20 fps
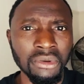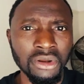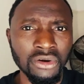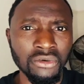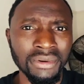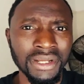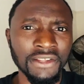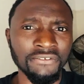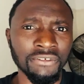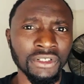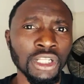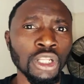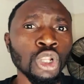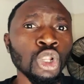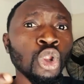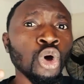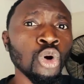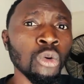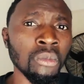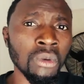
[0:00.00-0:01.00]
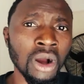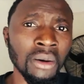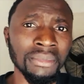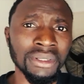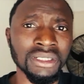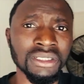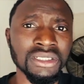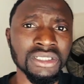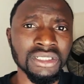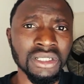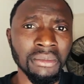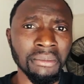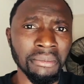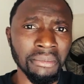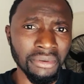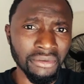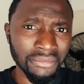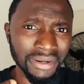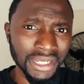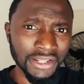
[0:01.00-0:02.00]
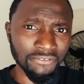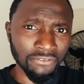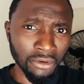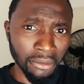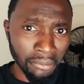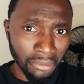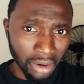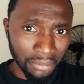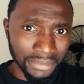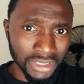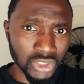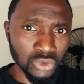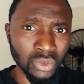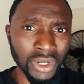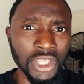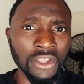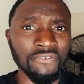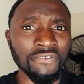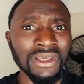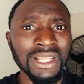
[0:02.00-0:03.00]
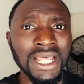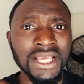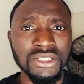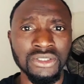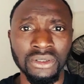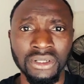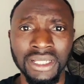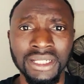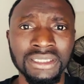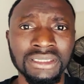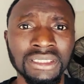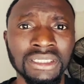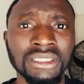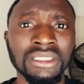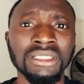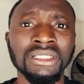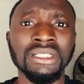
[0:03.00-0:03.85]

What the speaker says: be ready for the low moments, be ready for moments where you feel isolated.